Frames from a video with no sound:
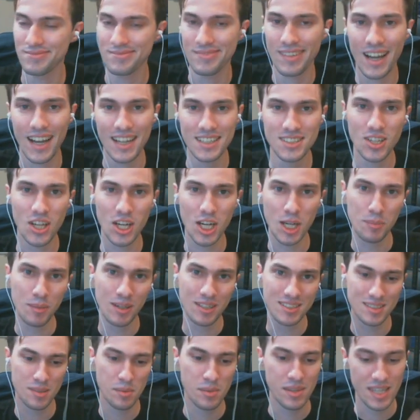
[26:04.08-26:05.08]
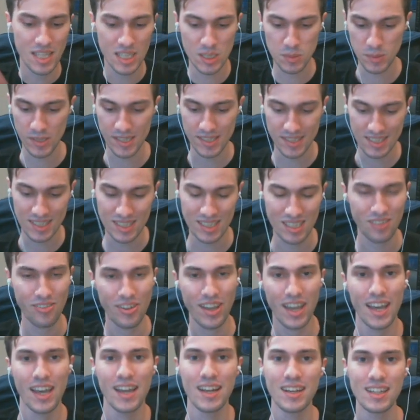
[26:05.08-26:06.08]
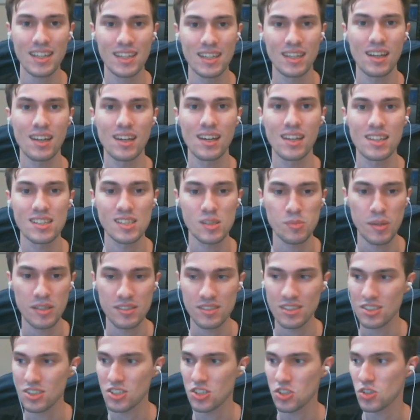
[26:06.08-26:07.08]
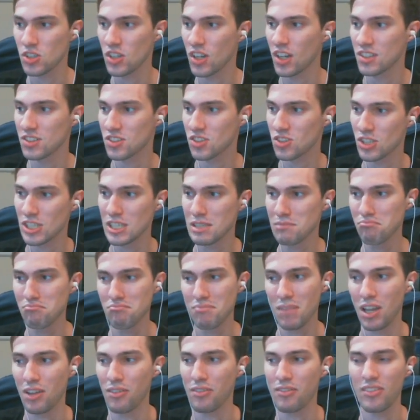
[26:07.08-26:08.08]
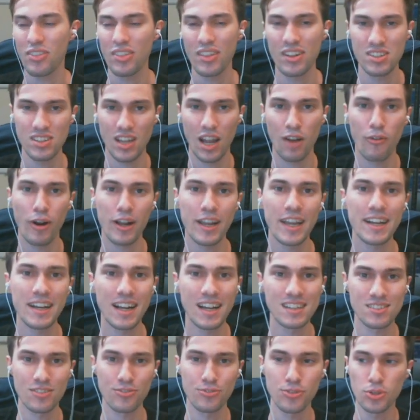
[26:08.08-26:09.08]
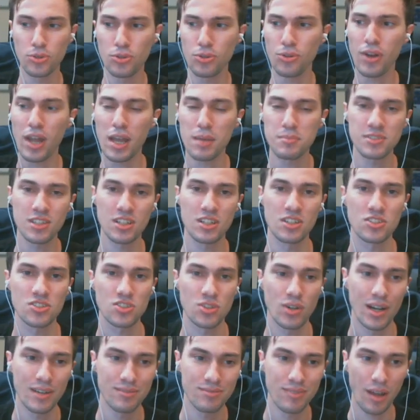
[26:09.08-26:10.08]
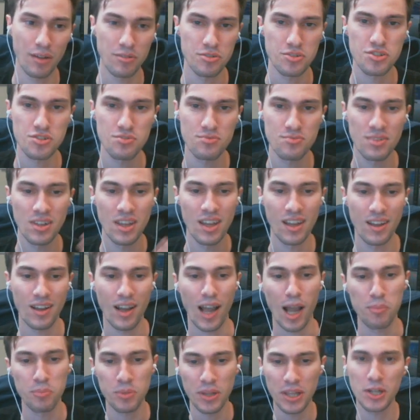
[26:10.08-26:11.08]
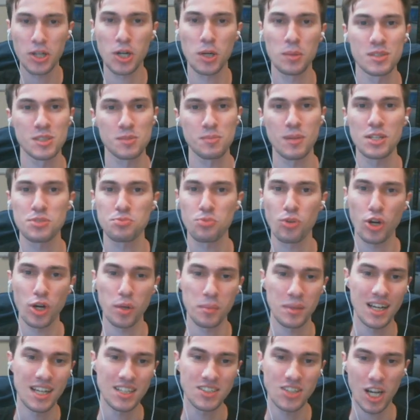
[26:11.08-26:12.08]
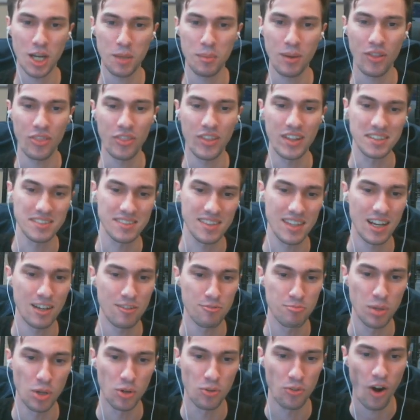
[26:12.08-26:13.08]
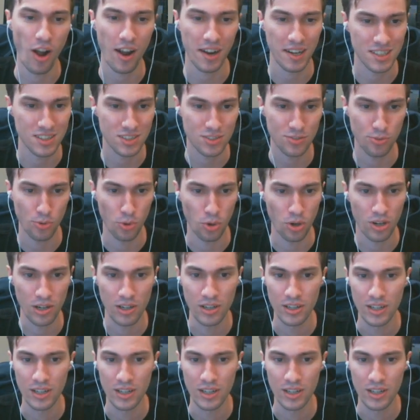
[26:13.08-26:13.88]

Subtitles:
I talk about some of the experiences I've had in the space industry on stream. I recognize a few new names here, so I play Kerbal Space Program and I talk about things that I've built rockets for.